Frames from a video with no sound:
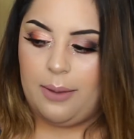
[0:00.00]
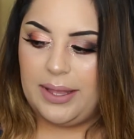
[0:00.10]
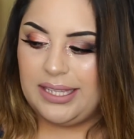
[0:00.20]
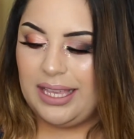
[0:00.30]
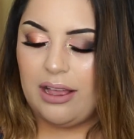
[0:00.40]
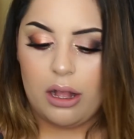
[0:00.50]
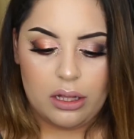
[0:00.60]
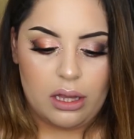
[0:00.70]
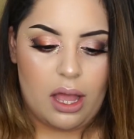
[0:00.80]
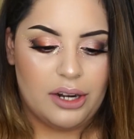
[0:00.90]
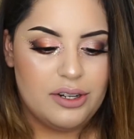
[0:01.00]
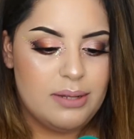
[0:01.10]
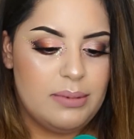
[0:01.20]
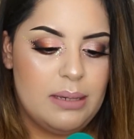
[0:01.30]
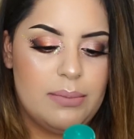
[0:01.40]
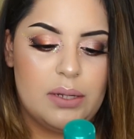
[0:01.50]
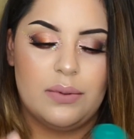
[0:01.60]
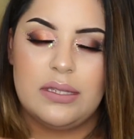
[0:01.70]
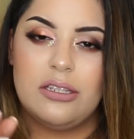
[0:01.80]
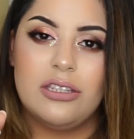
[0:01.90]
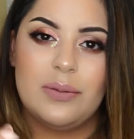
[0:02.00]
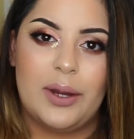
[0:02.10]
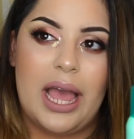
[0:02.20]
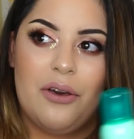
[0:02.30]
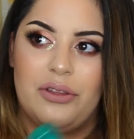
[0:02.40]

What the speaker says: It's like it got clogged or something, but it would still spray out.